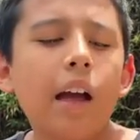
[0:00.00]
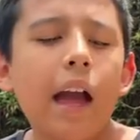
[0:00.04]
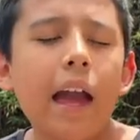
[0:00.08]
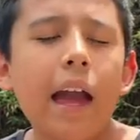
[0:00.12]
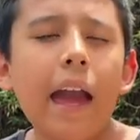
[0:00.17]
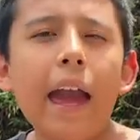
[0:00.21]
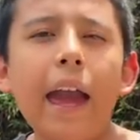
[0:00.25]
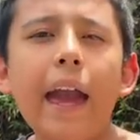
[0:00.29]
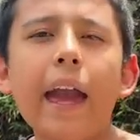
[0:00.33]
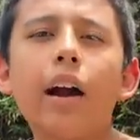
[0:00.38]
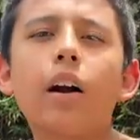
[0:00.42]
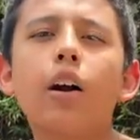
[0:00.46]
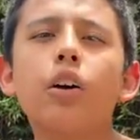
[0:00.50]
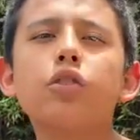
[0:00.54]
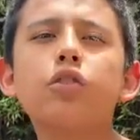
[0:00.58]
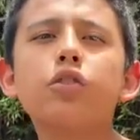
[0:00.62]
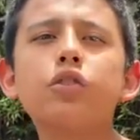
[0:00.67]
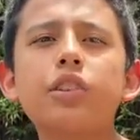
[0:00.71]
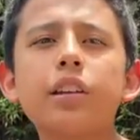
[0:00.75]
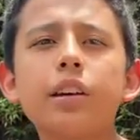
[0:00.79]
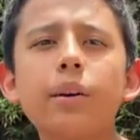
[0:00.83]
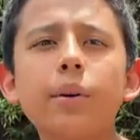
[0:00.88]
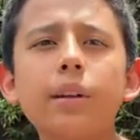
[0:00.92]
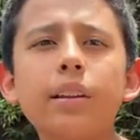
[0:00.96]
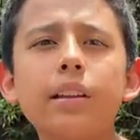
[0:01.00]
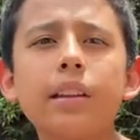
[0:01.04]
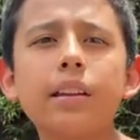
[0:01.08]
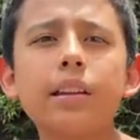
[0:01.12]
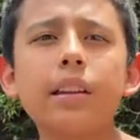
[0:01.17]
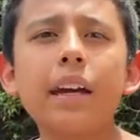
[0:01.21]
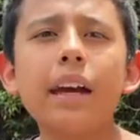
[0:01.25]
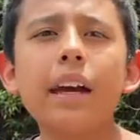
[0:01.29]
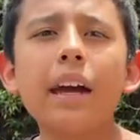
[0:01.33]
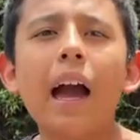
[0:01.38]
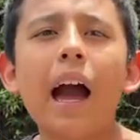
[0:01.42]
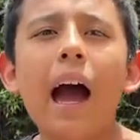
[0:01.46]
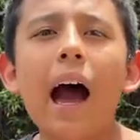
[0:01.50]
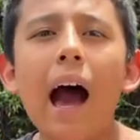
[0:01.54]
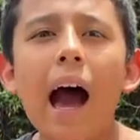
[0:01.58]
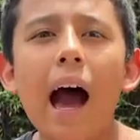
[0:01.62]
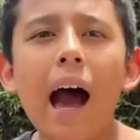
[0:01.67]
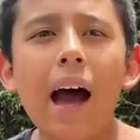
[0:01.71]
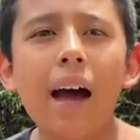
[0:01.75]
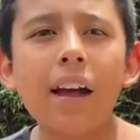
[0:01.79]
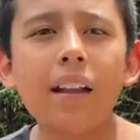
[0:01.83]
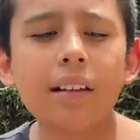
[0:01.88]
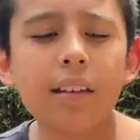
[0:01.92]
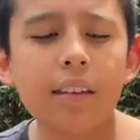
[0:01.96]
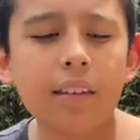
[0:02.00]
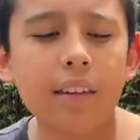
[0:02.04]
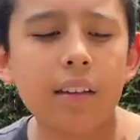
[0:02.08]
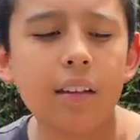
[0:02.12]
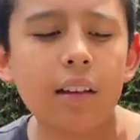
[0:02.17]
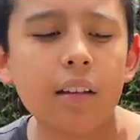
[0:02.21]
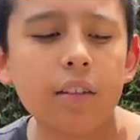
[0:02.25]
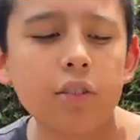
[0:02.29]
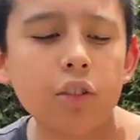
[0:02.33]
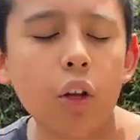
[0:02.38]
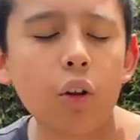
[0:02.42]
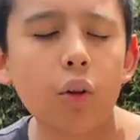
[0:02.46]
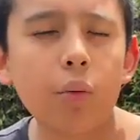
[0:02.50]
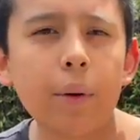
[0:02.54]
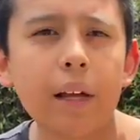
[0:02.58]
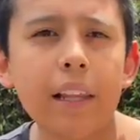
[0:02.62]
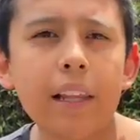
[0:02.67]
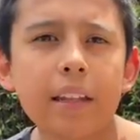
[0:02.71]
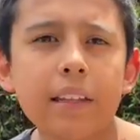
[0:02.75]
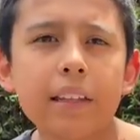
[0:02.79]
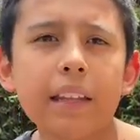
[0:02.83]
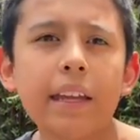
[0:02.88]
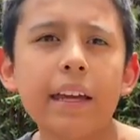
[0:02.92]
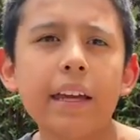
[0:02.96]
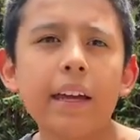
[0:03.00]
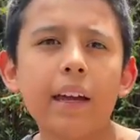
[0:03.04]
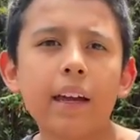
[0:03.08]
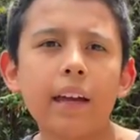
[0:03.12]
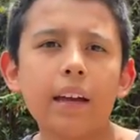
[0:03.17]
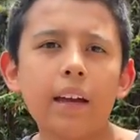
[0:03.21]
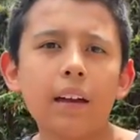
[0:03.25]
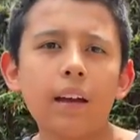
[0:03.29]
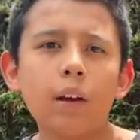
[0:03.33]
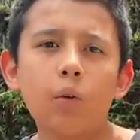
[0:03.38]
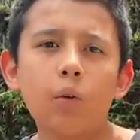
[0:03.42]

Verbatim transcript: uh, conductivity, and solubility in